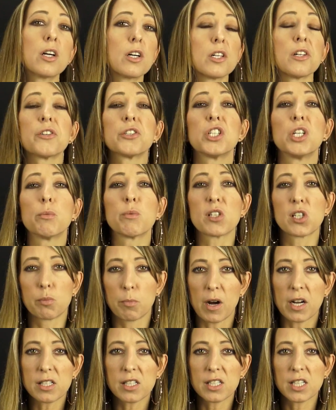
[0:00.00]
clergy
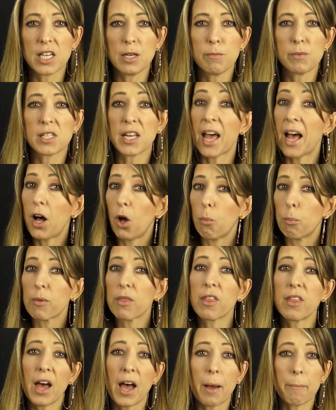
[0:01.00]
response team to
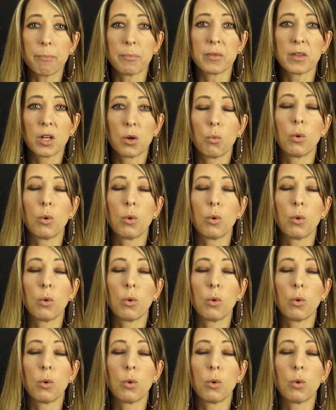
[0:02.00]
help them.